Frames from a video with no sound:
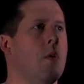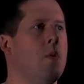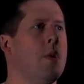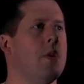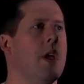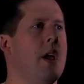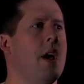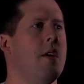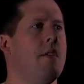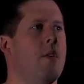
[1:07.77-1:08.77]
we would
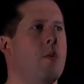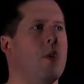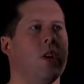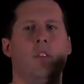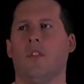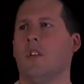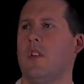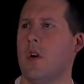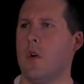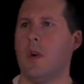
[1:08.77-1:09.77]
have what is
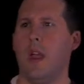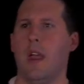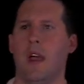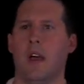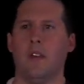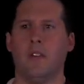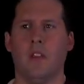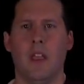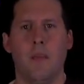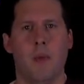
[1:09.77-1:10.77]
known as
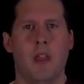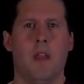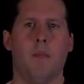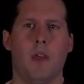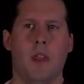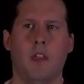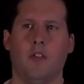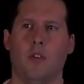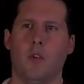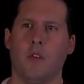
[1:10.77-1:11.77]
a many-to-many
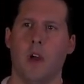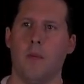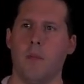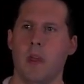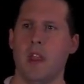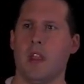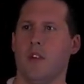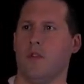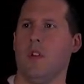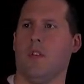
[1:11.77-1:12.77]
issue. We've got many
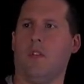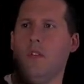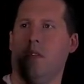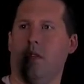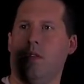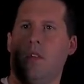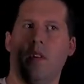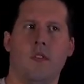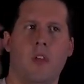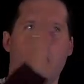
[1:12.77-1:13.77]
countries
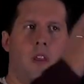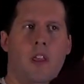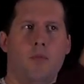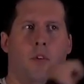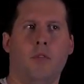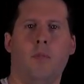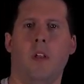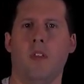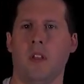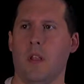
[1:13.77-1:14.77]
that each participate
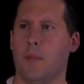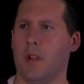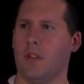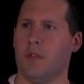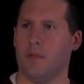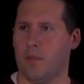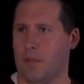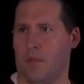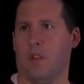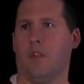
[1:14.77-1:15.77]
in the Olympics.
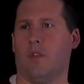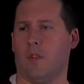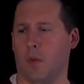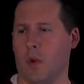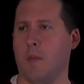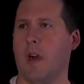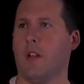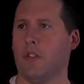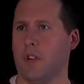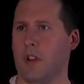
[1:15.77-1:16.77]
There's 3
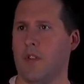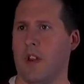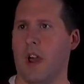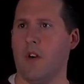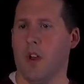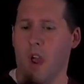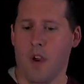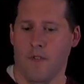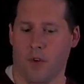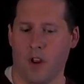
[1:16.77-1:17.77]
medals that are given out
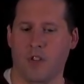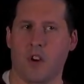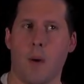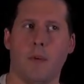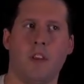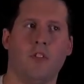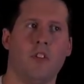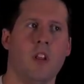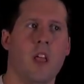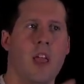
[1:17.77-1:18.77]
for each
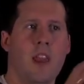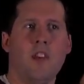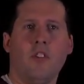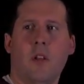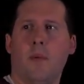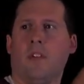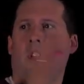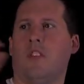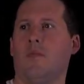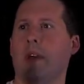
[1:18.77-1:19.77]
competition, and each Olympics
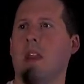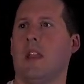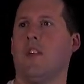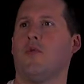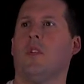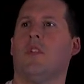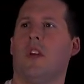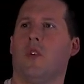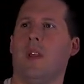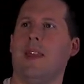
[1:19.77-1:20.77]
has many countries that
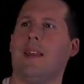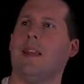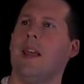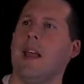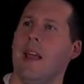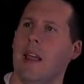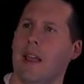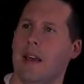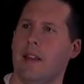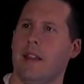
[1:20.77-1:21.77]
are in it.
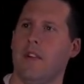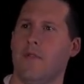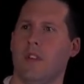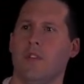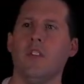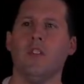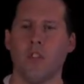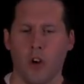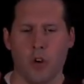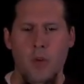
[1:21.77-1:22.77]
And if we just
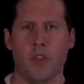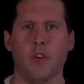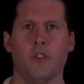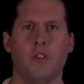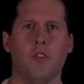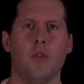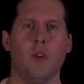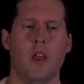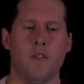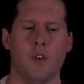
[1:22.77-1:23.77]
started with those 2,
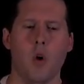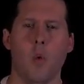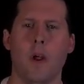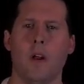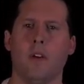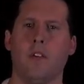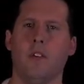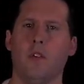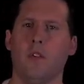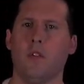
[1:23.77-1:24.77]
we'd have nowhere
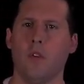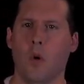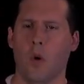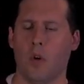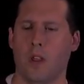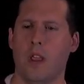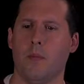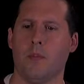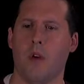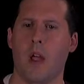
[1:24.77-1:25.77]
to store to keep
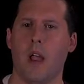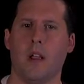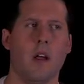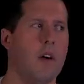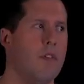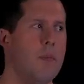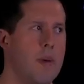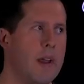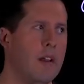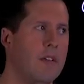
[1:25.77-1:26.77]
track of the
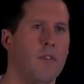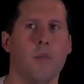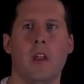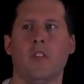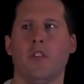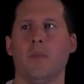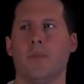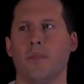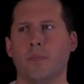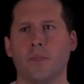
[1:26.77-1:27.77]
medal information.
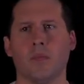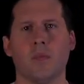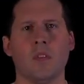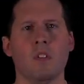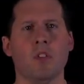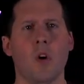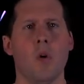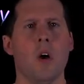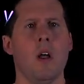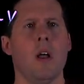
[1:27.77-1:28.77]

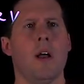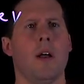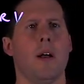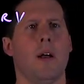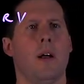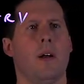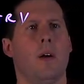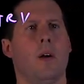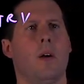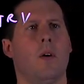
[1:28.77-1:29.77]
So
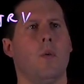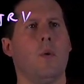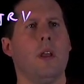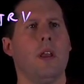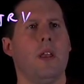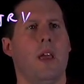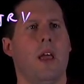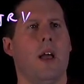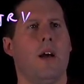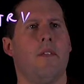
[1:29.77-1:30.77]
we need to
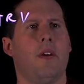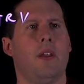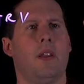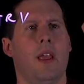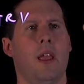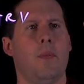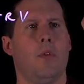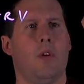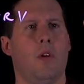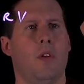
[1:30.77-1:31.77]
have a
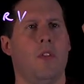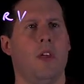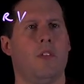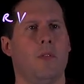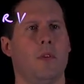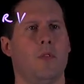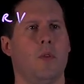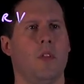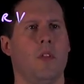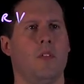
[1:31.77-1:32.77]
table that is in
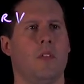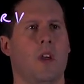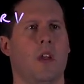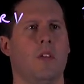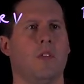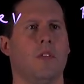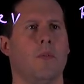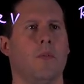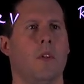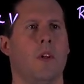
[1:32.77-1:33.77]
between these guys
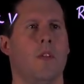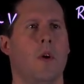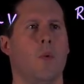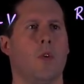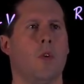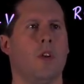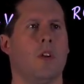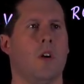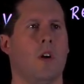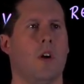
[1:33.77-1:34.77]
that we're going to
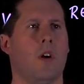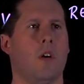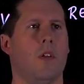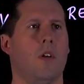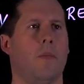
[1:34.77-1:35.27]
call